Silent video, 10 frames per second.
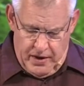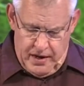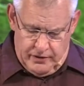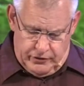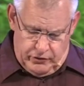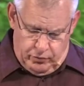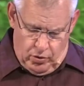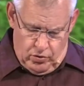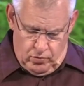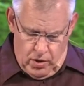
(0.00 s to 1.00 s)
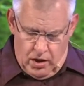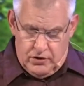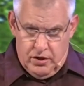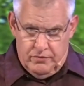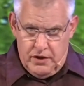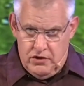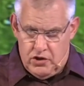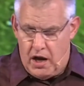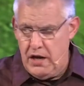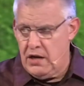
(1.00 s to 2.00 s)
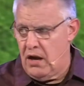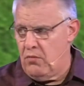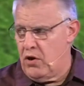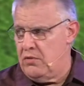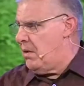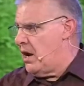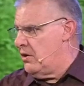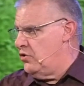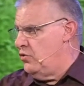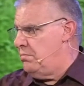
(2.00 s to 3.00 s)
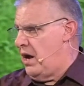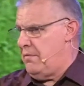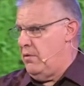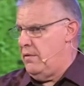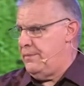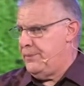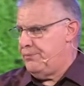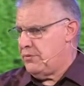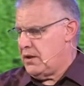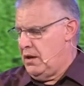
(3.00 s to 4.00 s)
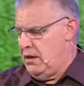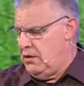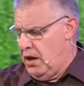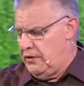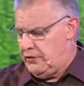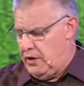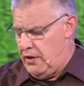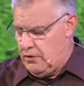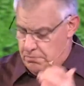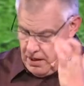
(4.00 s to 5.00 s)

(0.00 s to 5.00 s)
finances were relatively tight. I wanted to buy her a new Bible, a nice leather